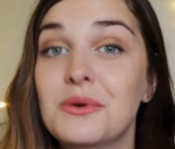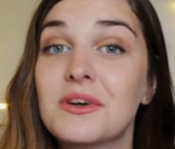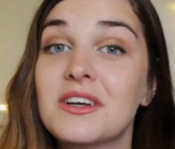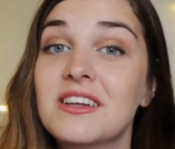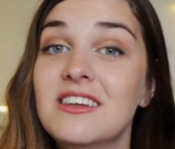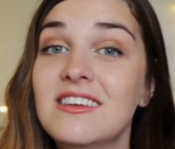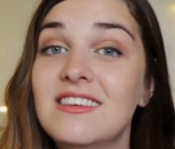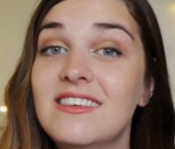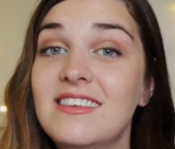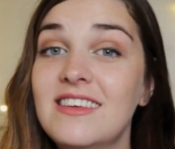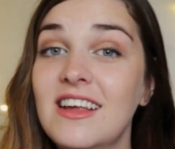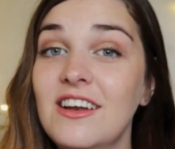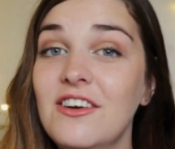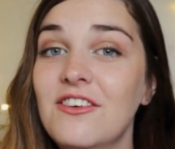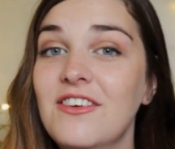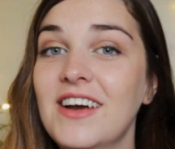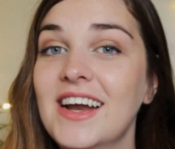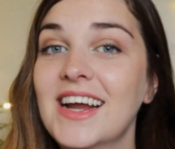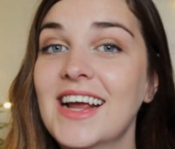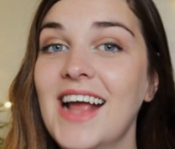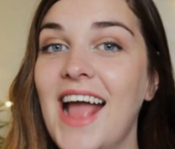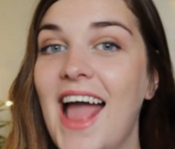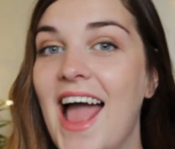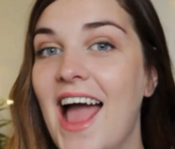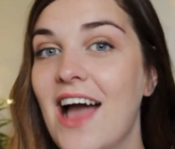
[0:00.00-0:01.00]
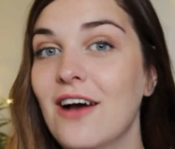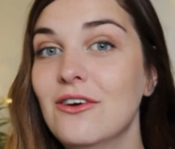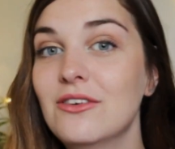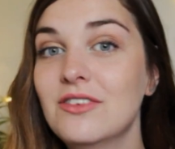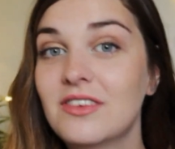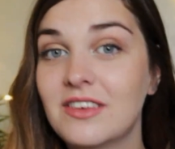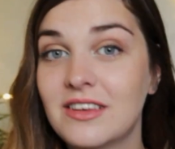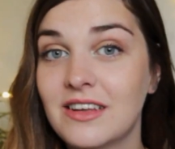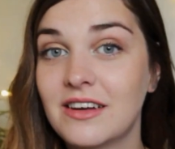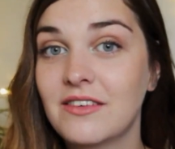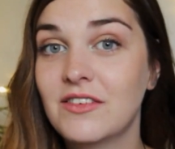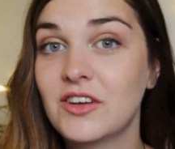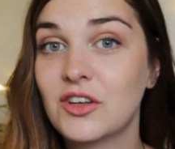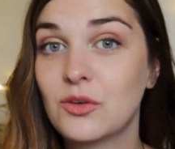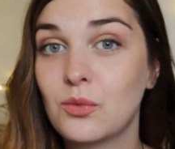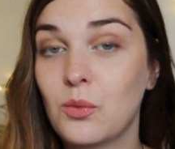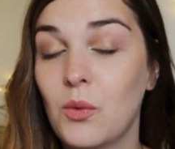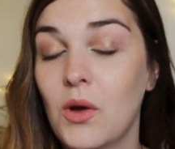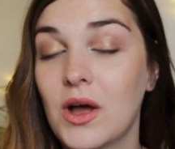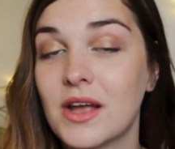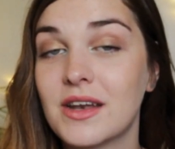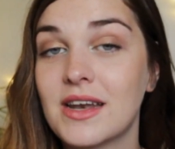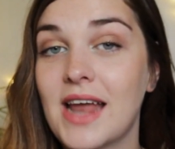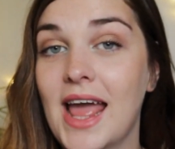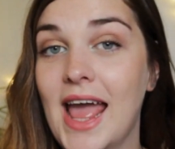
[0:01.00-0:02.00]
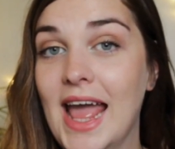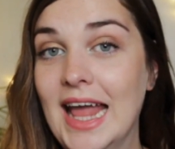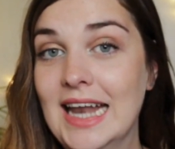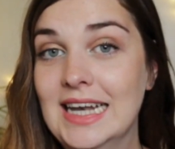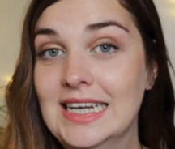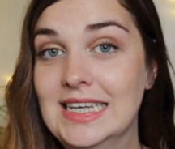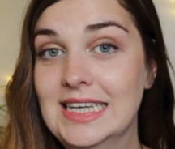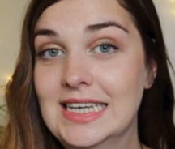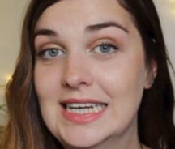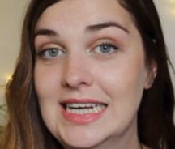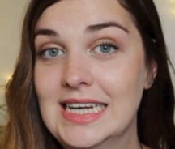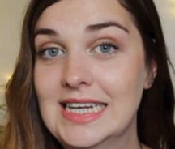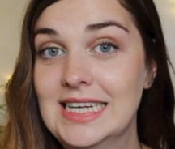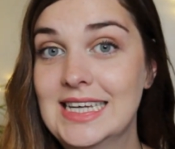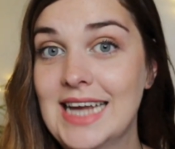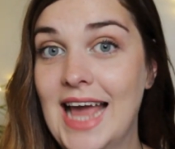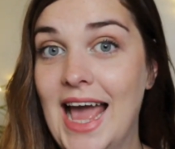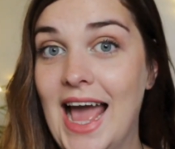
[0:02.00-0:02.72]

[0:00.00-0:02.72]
considering how series 1 ended,